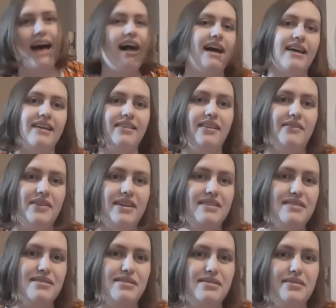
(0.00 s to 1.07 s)
I love it
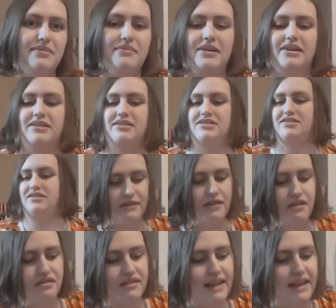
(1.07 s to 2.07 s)
so much. This